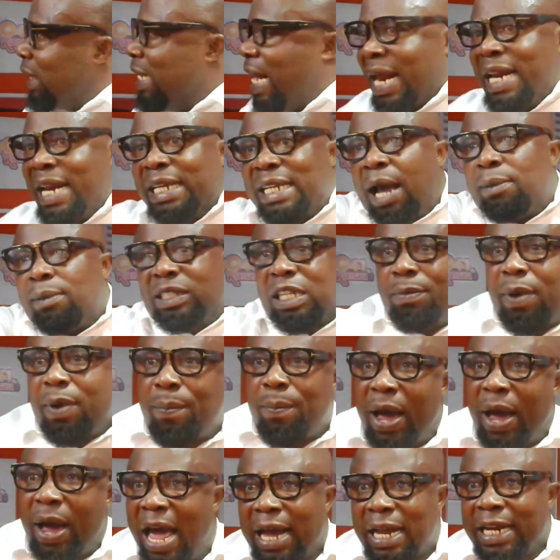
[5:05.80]
think you are the captain
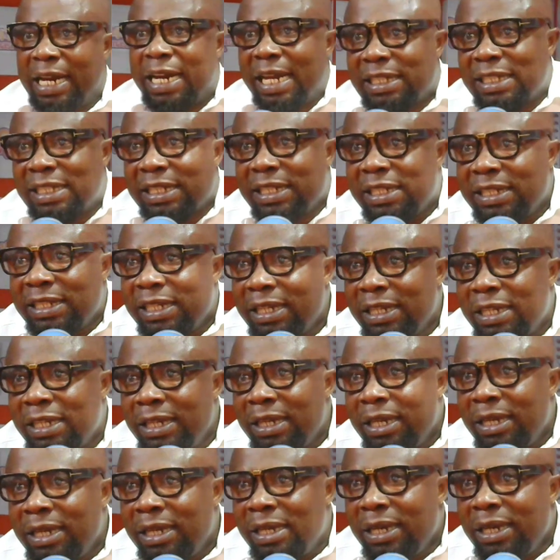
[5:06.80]
of Agadas?
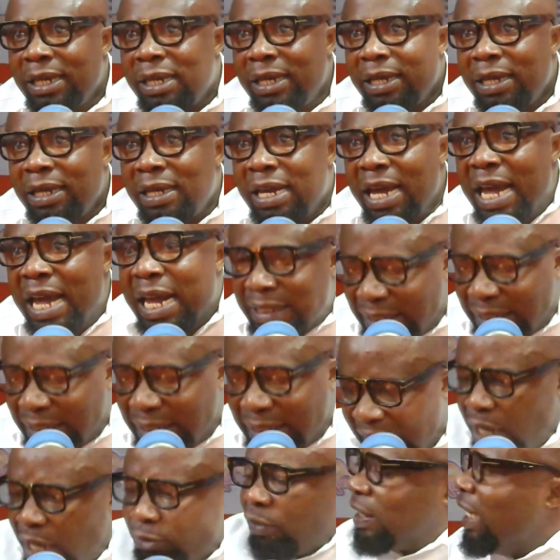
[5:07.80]
In
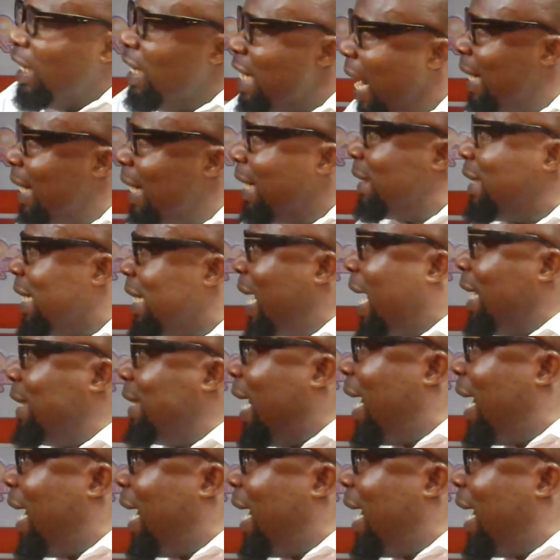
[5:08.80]
terms of seniority, you are